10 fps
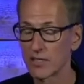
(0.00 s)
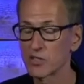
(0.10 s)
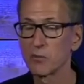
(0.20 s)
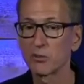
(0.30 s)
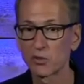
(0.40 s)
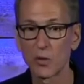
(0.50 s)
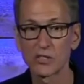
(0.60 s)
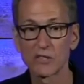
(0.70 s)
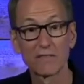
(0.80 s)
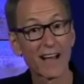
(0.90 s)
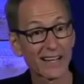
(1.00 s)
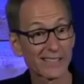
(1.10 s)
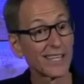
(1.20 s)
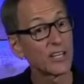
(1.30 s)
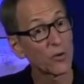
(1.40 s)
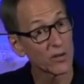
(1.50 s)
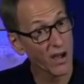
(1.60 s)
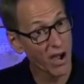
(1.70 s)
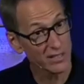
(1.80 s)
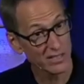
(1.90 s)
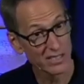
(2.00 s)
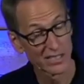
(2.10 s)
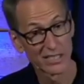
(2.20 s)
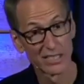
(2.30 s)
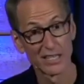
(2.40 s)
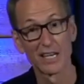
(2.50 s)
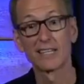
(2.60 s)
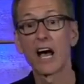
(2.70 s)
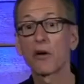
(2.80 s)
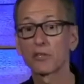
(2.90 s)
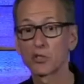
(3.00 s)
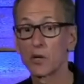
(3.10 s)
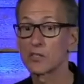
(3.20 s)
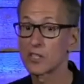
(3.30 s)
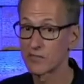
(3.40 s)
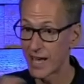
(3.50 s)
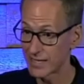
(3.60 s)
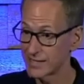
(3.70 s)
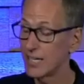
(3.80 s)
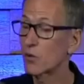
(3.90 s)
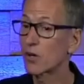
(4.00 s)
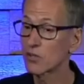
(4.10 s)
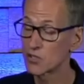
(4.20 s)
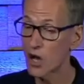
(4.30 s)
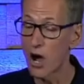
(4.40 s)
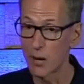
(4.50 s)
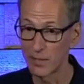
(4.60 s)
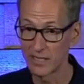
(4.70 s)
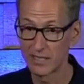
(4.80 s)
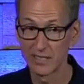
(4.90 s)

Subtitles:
simple choice of vaccine or not. Now the choice is vaccine or your job.